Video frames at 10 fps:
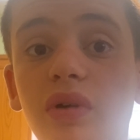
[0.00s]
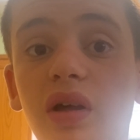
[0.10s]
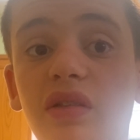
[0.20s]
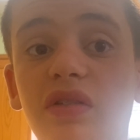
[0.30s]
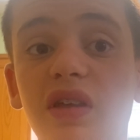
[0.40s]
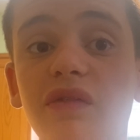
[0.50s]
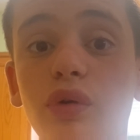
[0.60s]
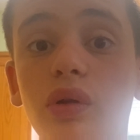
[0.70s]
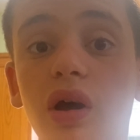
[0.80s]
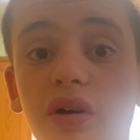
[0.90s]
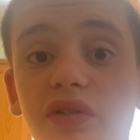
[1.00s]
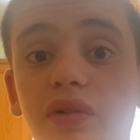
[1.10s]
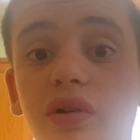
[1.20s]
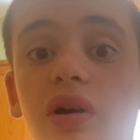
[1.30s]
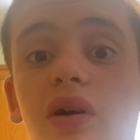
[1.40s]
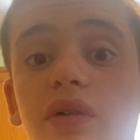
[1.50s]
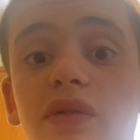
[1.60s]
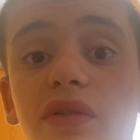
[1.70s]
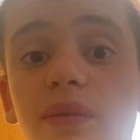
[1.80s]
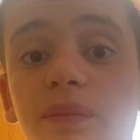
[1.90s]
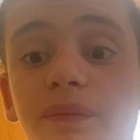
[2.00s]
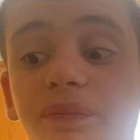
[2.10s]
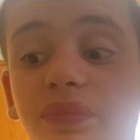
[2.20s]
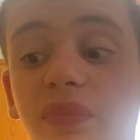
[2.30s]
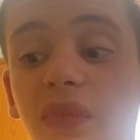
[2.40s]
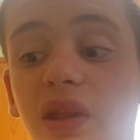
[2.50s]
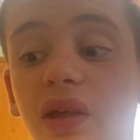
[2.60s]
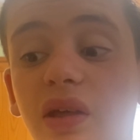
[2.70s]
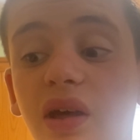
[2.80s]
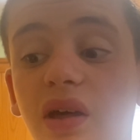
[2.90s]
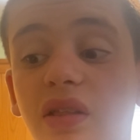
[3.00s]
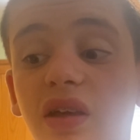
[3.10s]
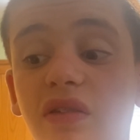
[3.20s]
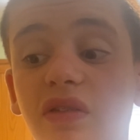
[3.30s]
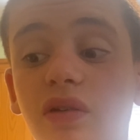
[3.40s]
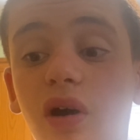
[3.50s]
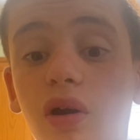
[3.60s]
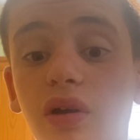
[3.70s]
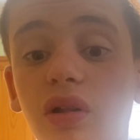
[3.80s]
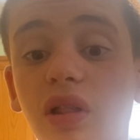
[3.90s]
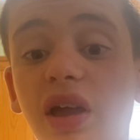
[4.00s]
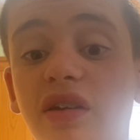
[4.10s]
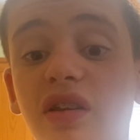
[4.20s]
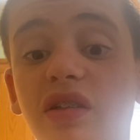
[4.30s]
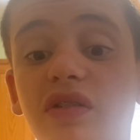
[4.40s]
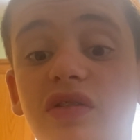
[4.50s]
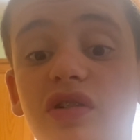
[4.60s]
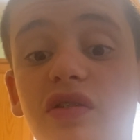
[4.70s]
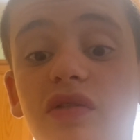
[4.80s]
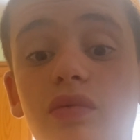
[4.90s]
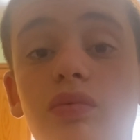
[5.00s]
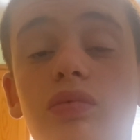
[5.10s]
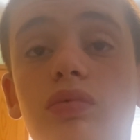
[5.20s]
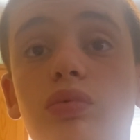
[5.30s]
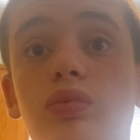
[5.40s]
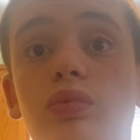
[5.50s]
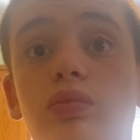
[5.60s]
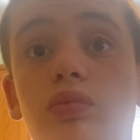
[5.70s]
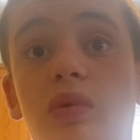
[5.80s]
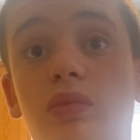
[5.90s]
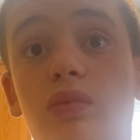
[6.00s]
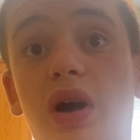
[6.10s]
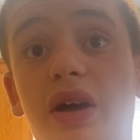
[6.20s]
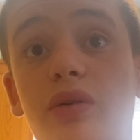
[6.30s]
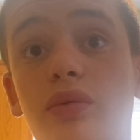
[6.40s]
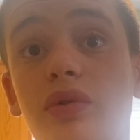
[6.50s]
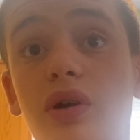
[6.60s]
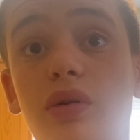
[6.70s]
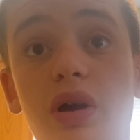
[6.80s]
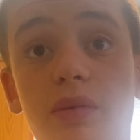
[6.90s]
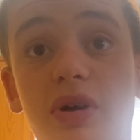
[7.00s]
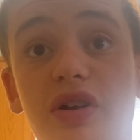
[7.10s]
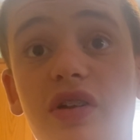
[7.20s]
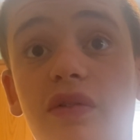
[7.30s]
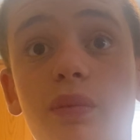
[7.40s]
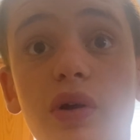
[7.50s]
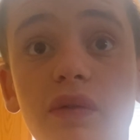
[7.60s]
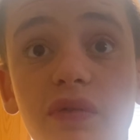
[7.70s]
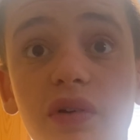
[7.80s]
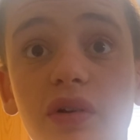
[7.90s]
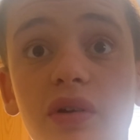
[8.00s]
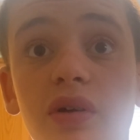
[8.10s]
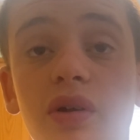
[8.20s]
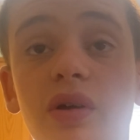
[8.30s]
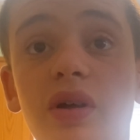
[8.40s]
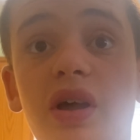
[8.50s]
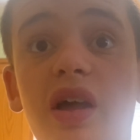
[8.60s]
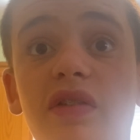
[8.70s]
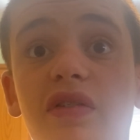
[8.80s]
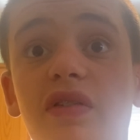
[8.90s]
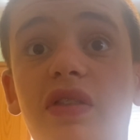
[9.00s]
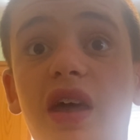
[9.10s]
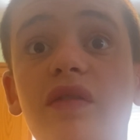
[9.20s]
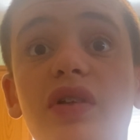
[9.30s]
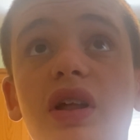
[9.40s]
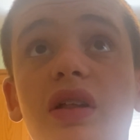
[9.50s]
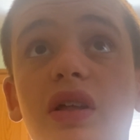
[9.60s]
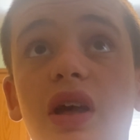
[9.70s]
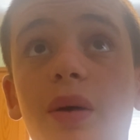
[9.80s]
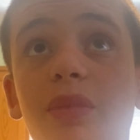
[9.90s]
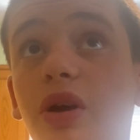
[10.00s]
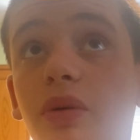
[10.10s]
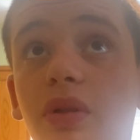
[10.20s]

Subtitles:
and several other cars. This car collection is just, I don't know how much it's worth. It's definitely up there in the